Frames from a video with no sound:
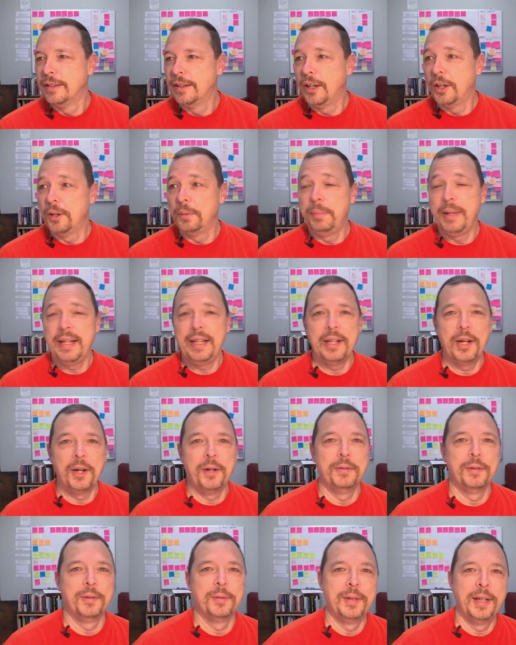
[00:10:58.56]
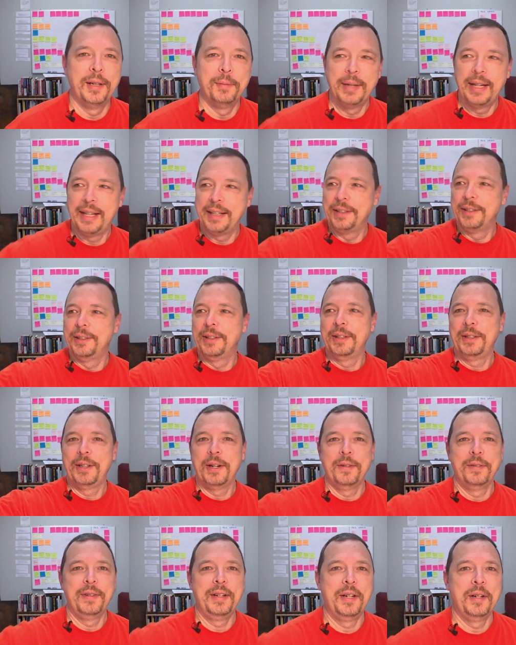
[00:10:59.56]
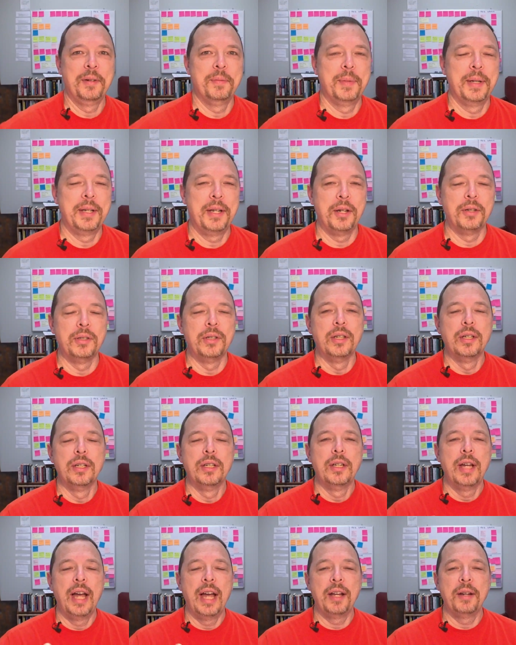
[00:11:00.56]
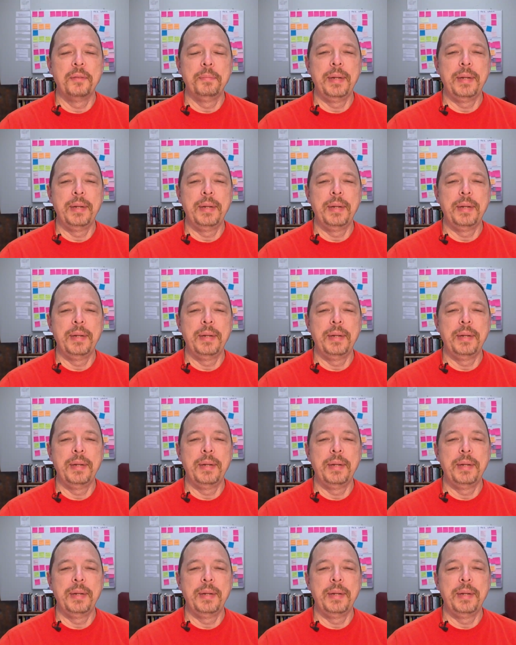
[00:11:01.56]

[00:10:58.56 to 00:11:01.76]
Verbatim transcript: Oh, beat overwhelm. I had to look over here in my note how to